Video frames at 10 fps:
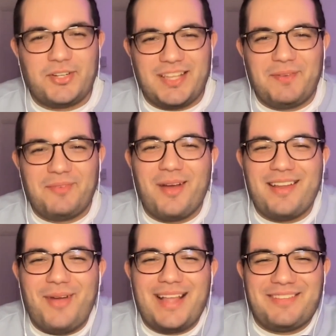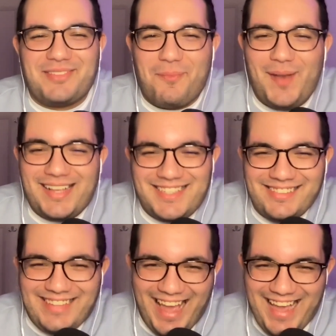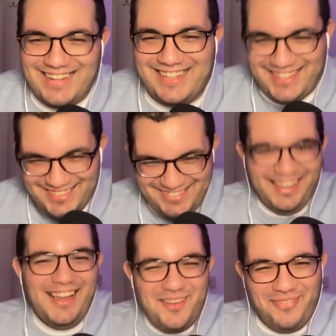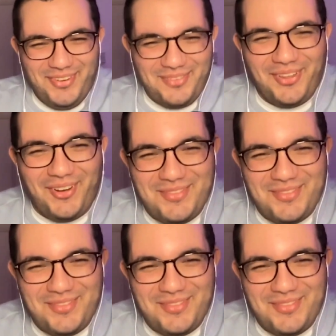just have been waiting with the black suitcase full of dollar